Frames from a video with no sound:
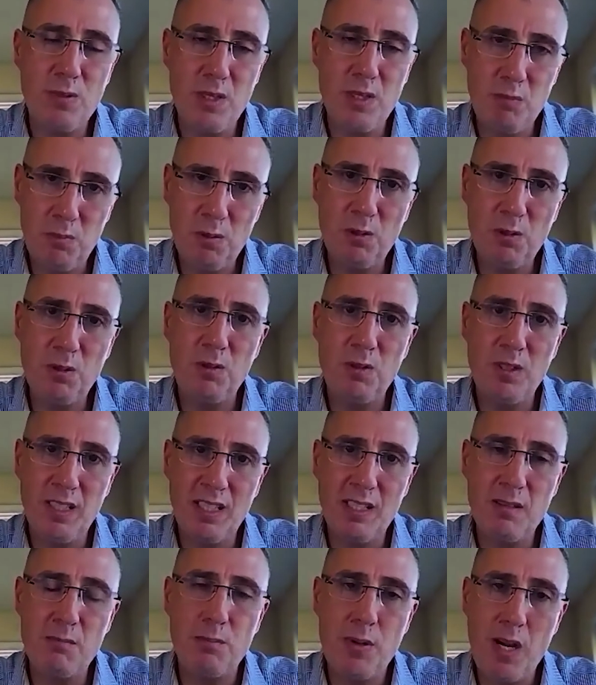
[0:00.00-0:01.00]
people
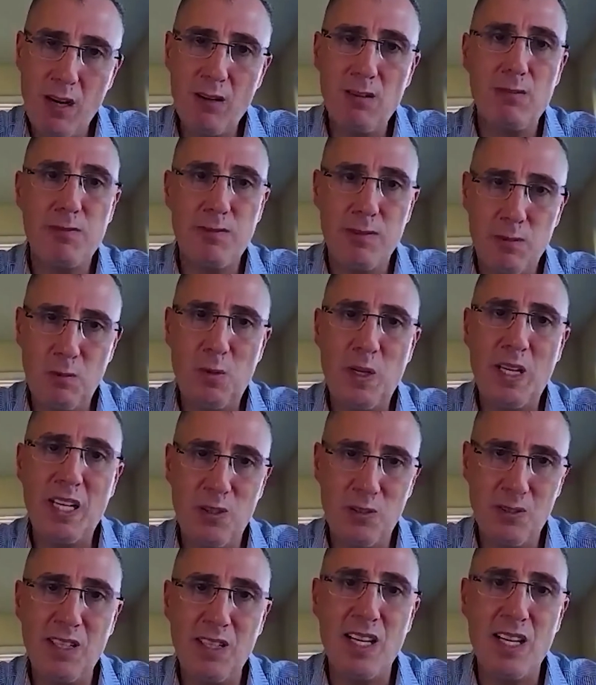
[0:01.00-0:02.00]
in a powerful way
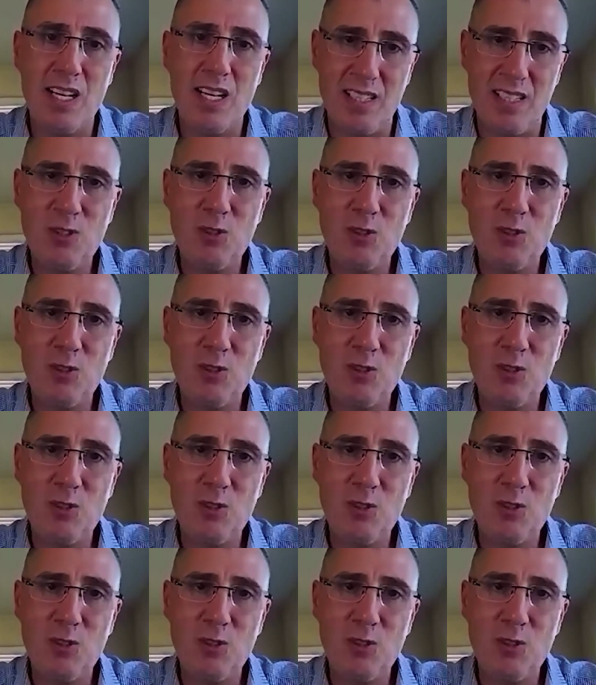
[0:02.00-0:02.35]
online.